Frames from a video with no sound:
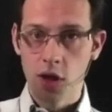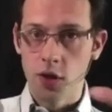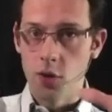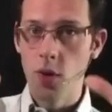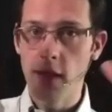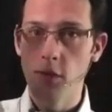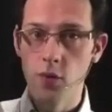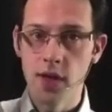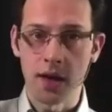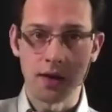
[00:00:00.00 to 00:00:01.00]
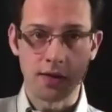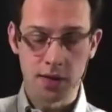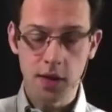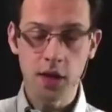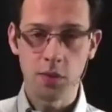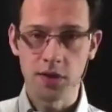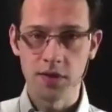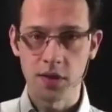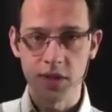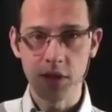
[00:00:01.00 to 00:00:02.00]
when we are thinking about
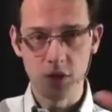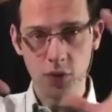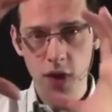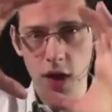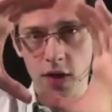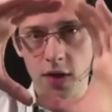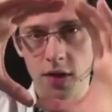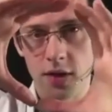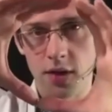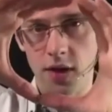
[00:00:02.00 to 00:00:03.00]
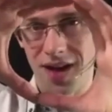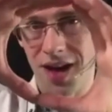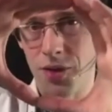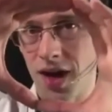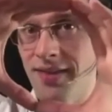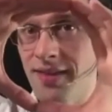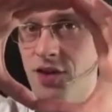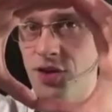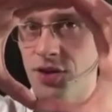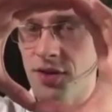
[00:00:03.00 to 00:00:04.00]
something, to lock our
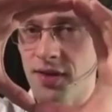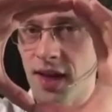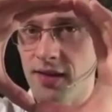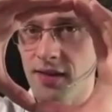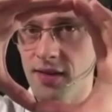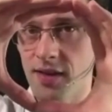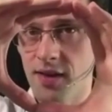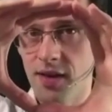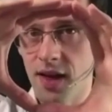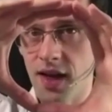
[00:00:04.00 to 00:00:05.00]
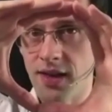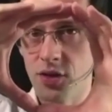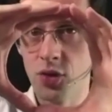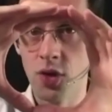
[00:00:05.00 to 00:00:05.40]
attention on that and to